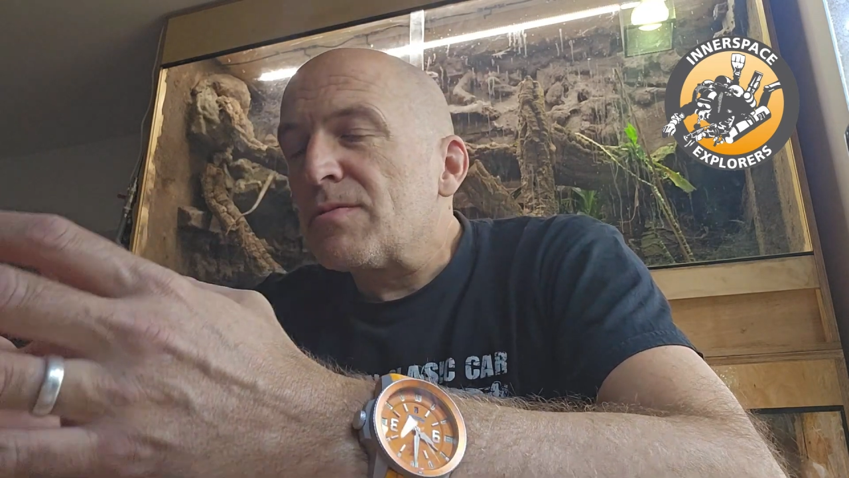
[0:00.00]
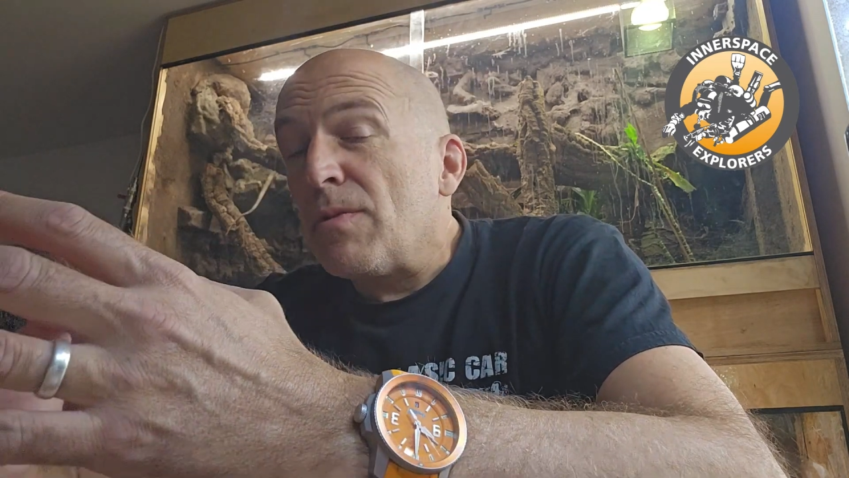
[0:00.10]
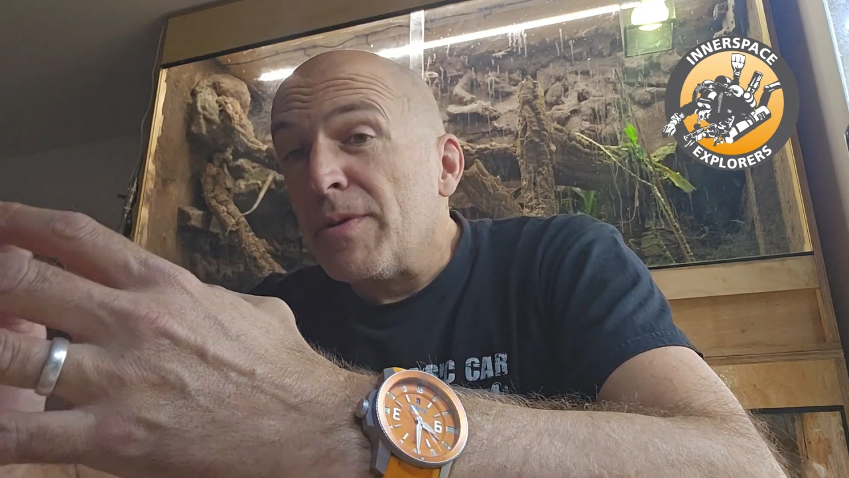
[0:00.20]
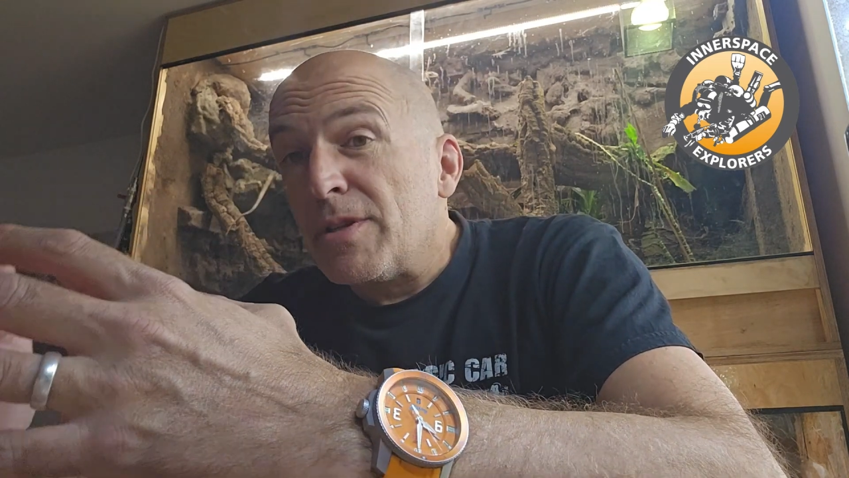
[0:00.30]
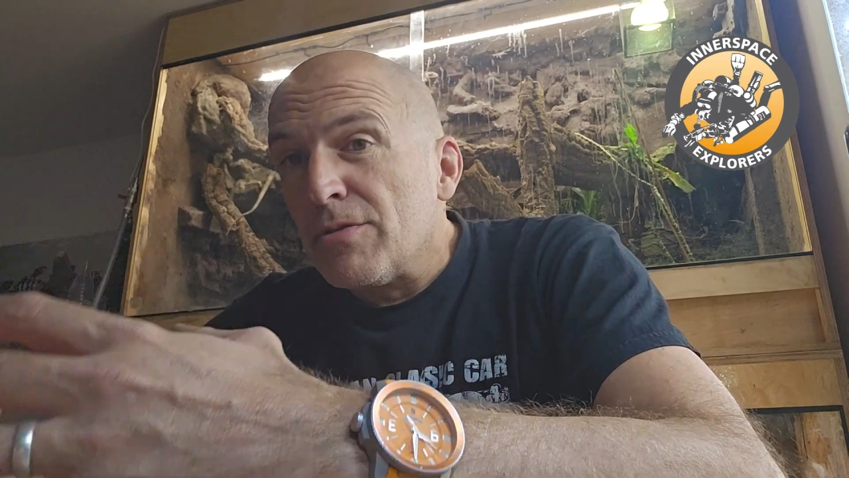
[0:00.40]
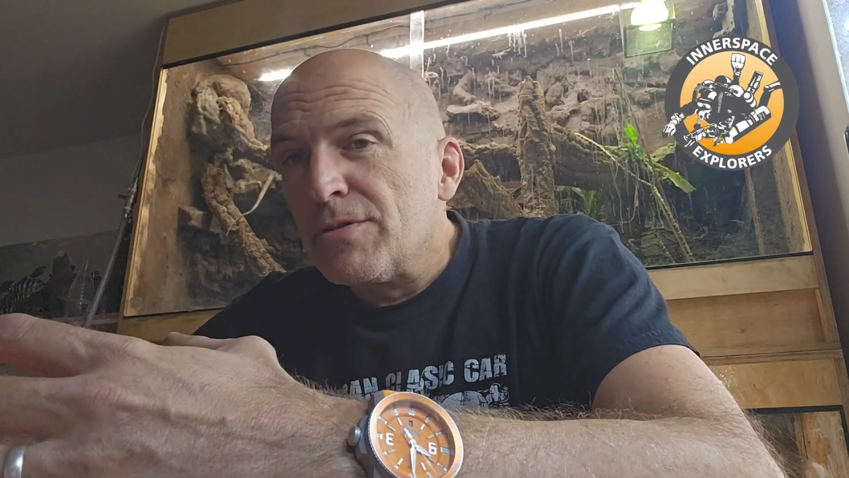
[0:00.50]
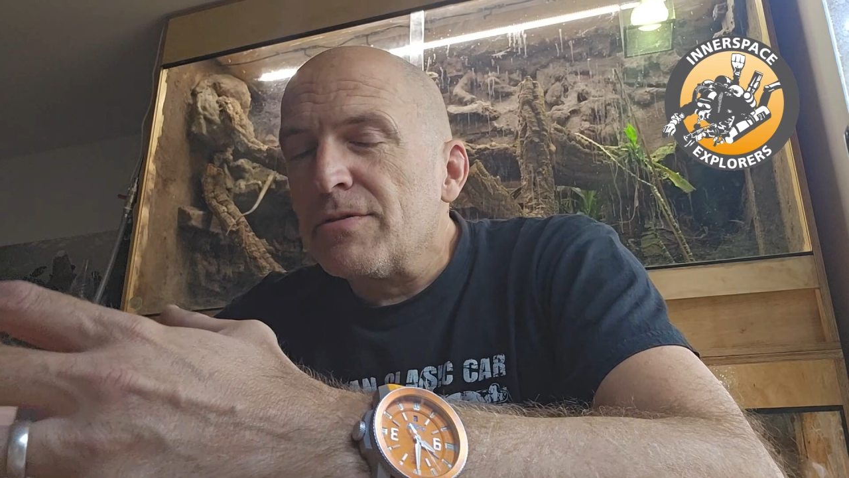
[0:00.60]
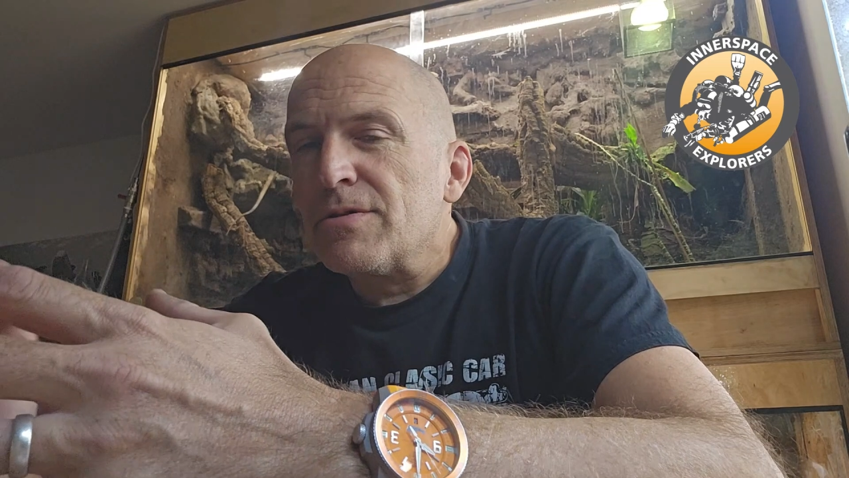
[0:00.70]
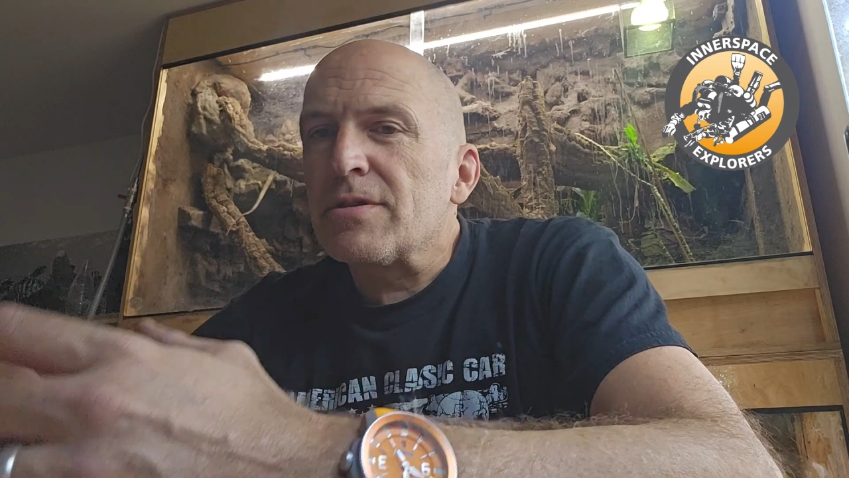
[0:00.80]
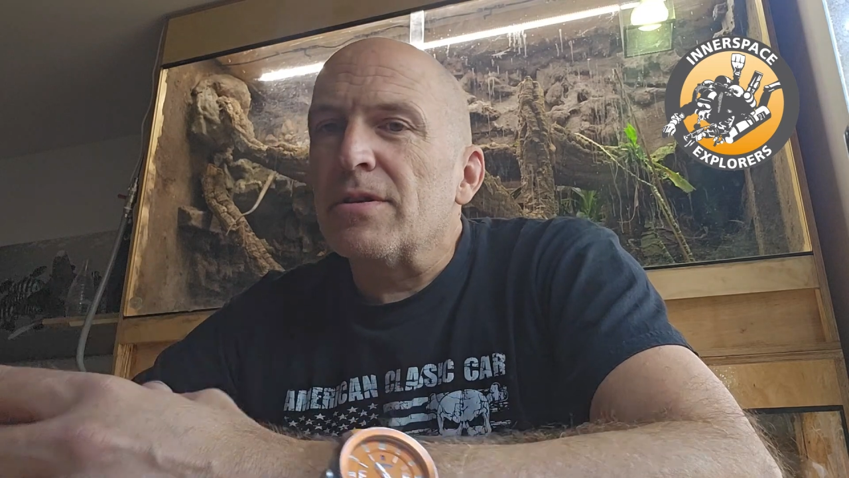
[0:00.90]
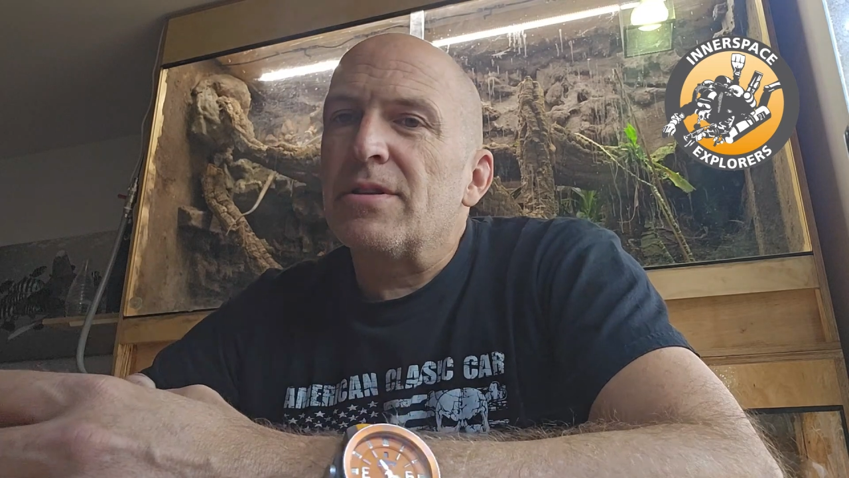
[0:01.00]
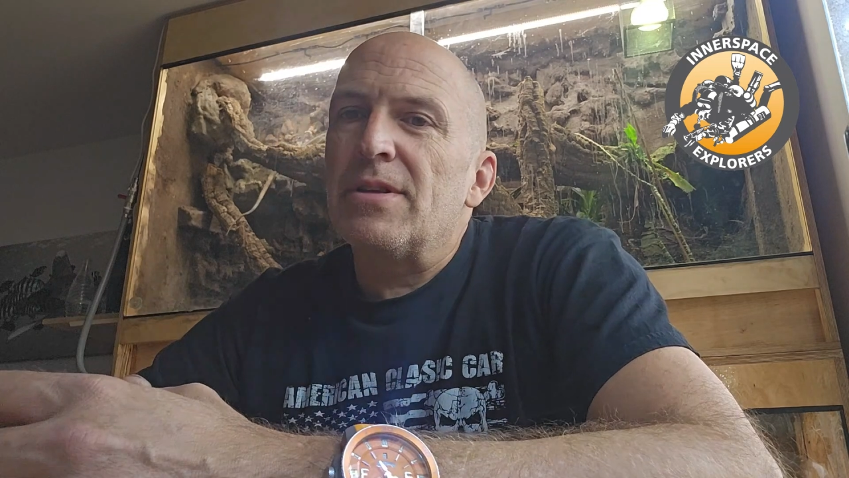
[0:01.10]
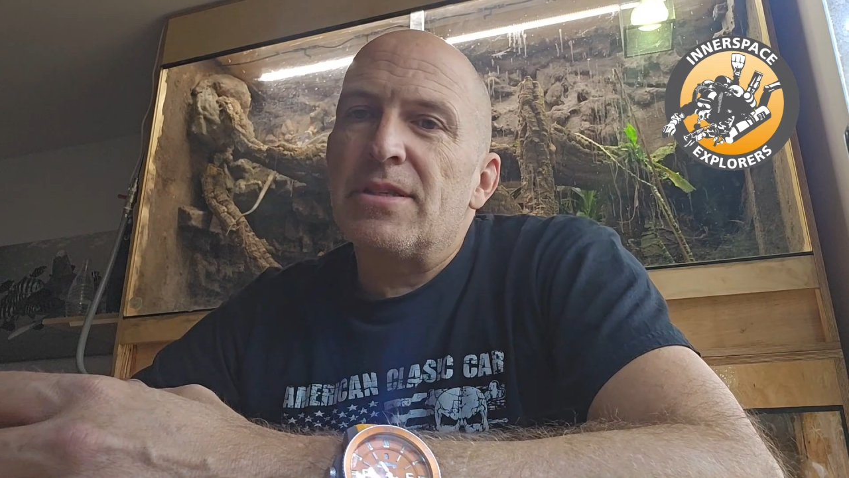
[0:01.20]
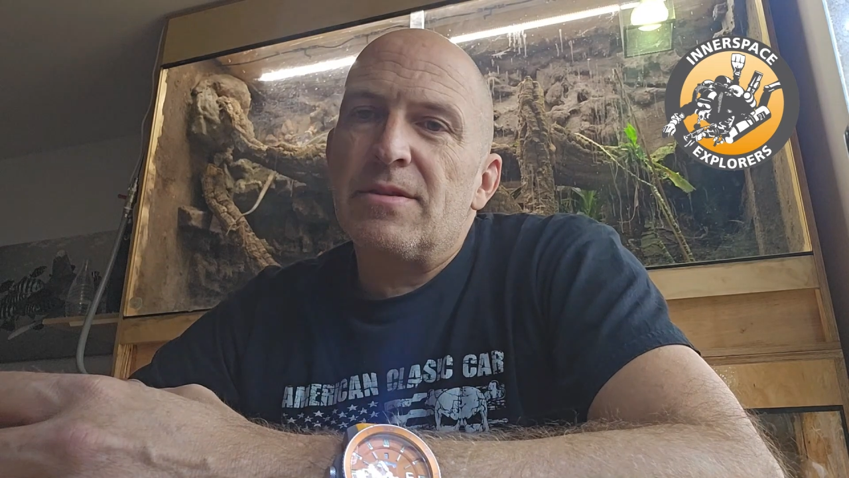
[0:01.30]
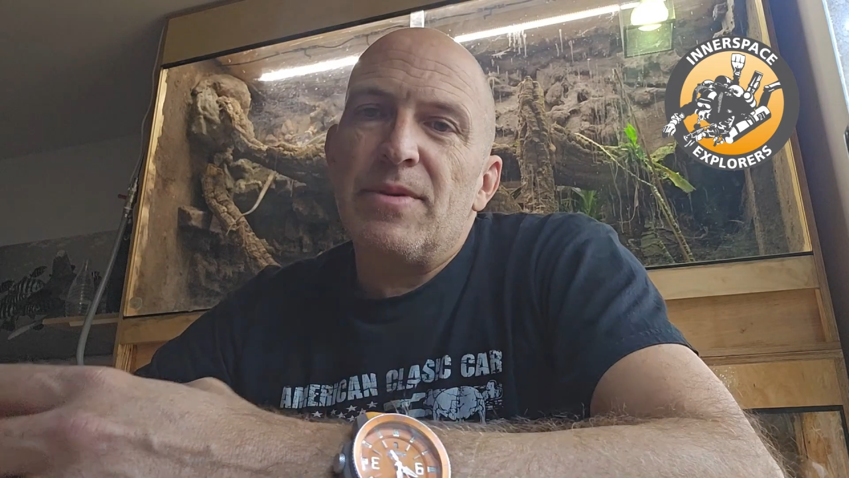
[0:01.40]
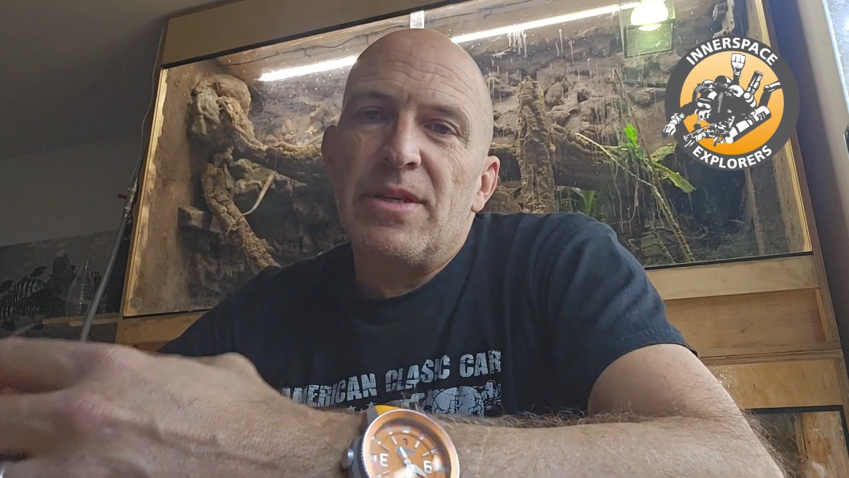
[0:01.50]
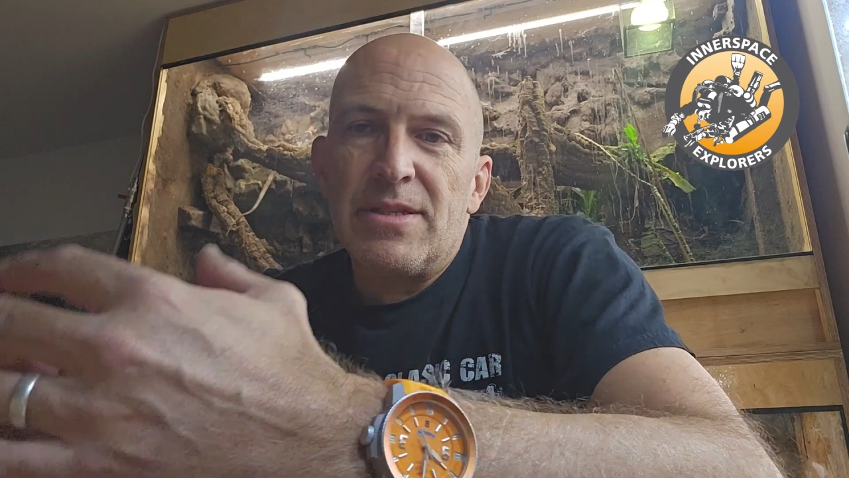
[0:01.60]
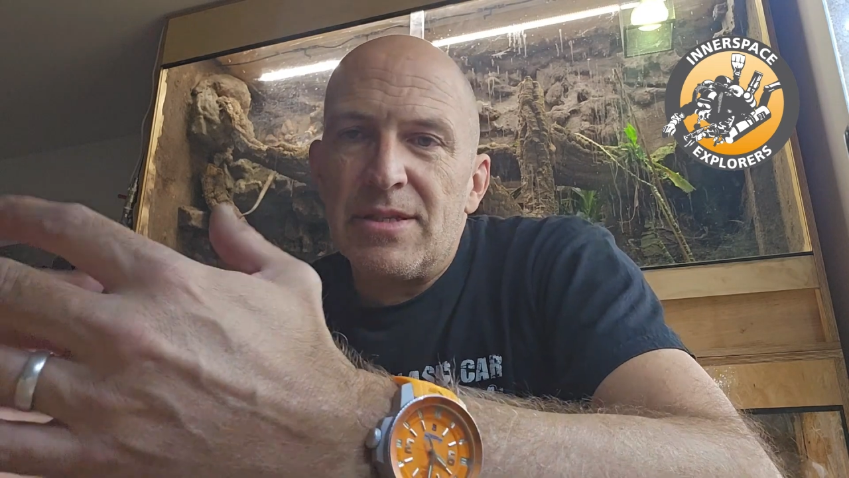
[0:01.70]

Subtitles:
why we don't use certain SMBs,